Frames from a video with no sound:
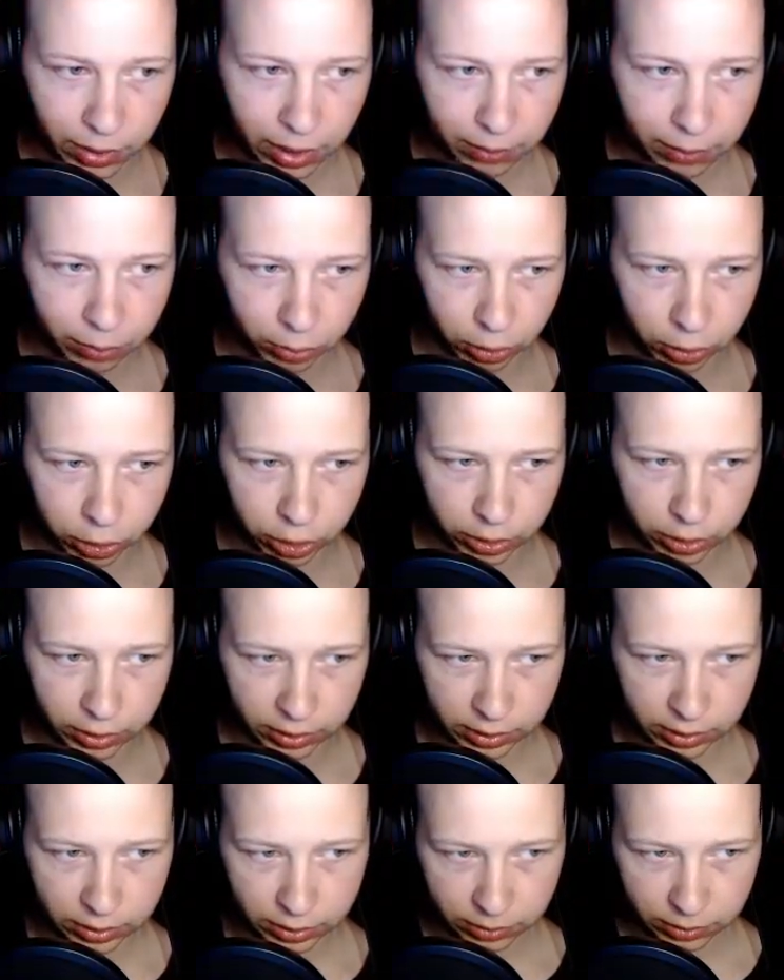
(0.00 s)

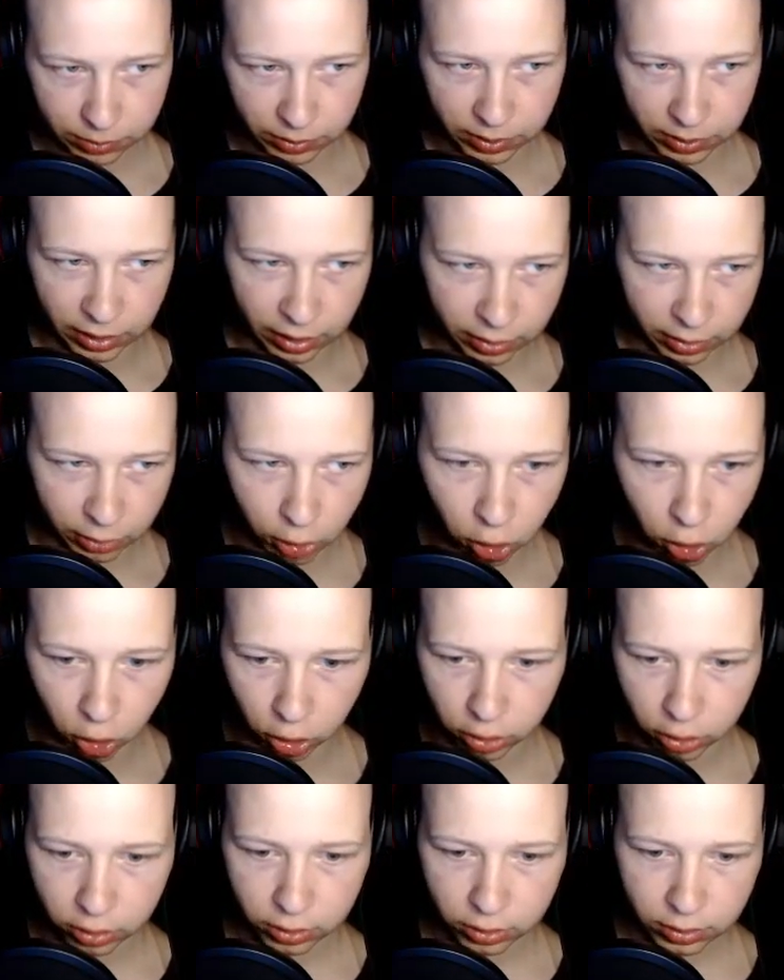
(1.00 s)
bullshitness, but no.
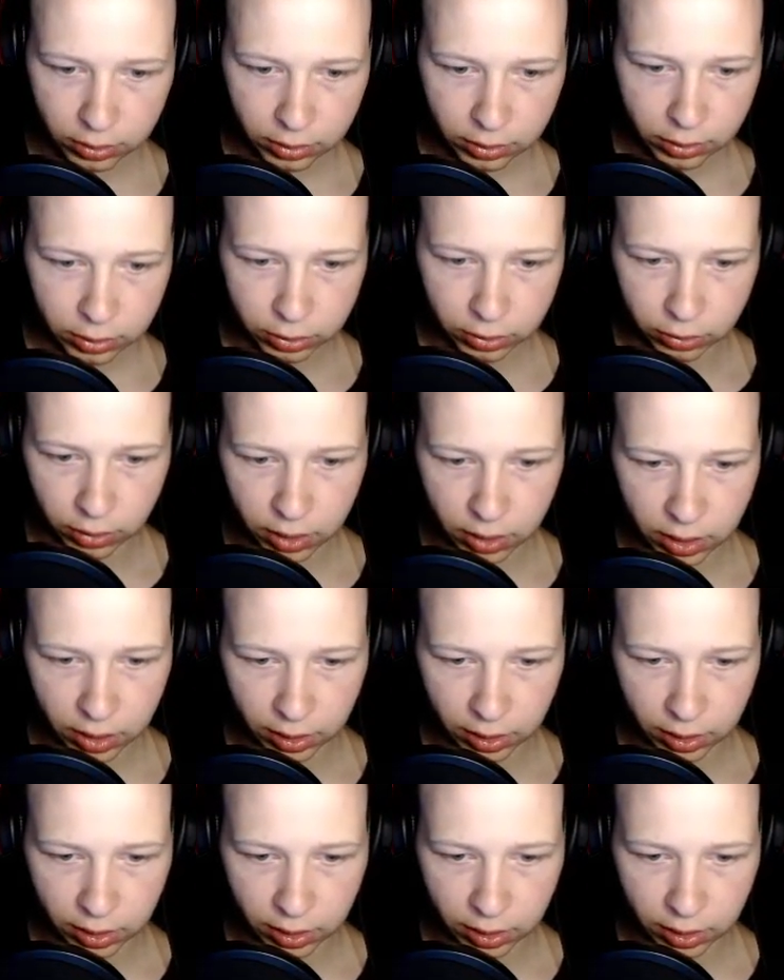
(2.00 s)
You're gonna